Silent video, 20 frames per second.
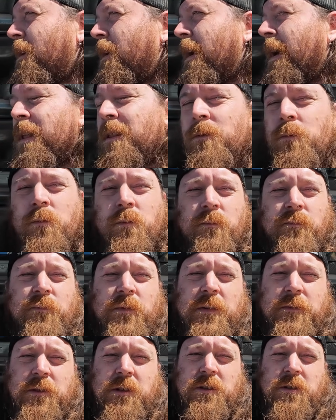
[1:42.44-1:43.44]
and the
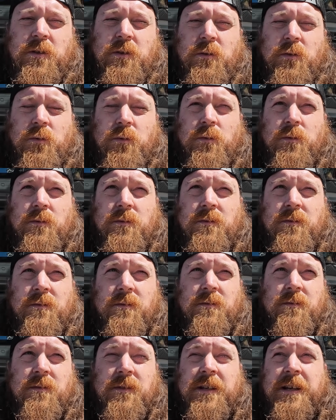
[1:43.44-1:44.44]
52,
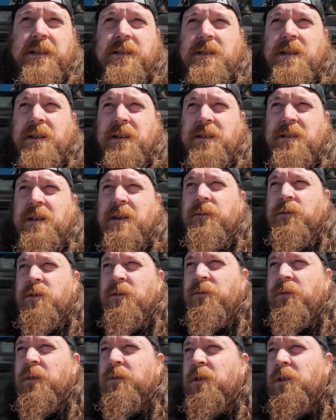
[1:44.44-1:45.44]
the X97's
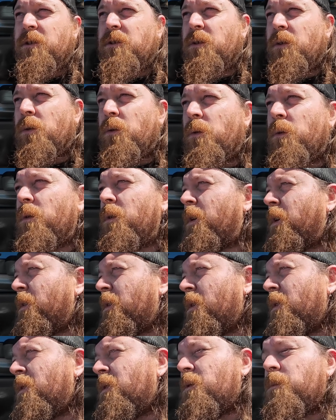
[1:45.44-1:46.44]
are 52,
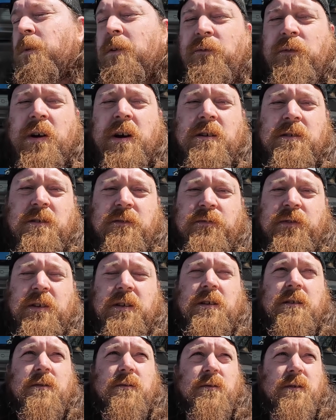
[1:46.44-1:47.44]
and then the Spitfires are
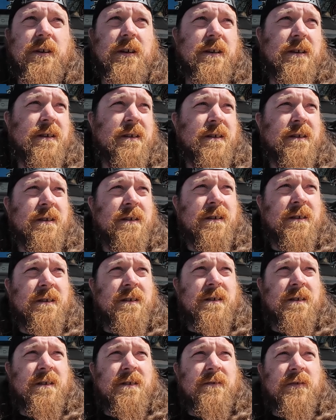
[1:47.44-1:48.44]
53.
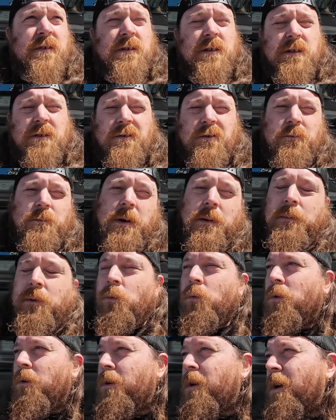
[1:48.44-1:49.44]
52s might be
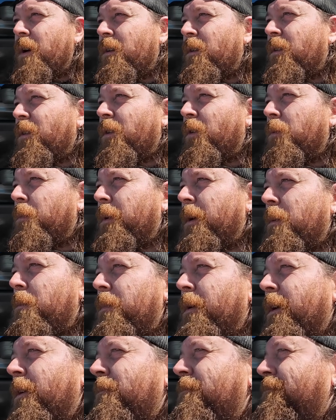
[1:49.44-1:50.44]
worn down a little bit,
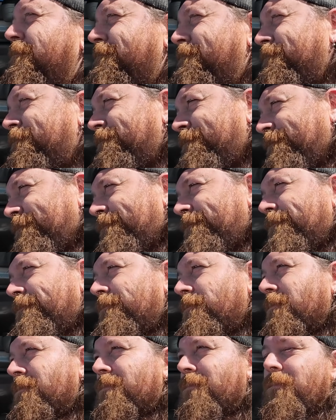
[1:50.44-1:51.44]
but
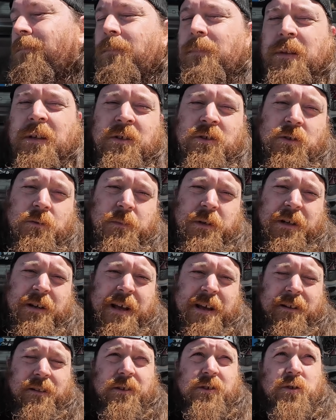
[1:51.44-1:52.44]
it should be
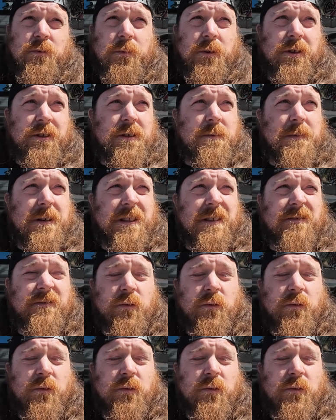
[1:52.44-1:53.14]
negligible. It's about the